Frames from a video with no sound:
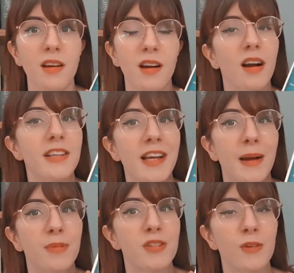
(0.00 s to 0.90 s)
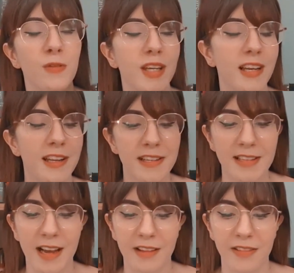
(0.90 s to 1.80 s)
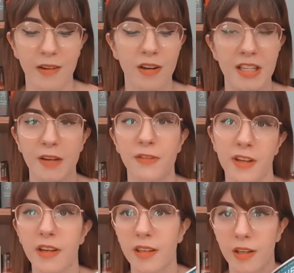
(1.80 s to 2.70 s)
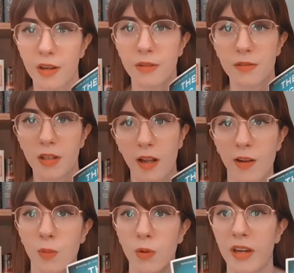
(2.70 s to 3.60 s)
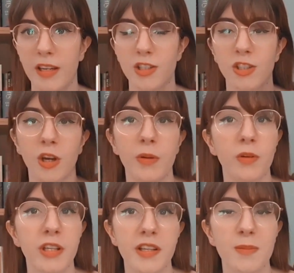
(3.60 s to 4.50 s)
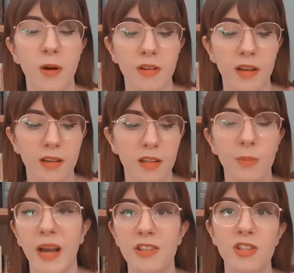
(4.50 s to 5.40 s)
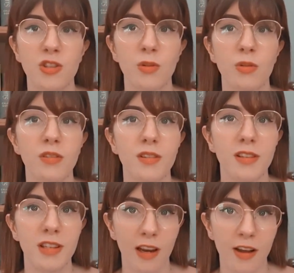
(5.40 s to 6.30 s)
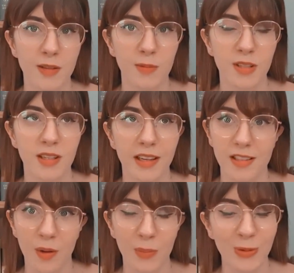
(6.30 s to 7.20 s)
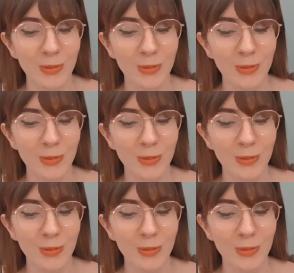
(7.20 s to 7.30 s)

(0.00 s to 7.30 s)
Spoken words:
I tabbed The Song of Achilles, and there are definite, you know, colour coordination going on in this one compared to the last example.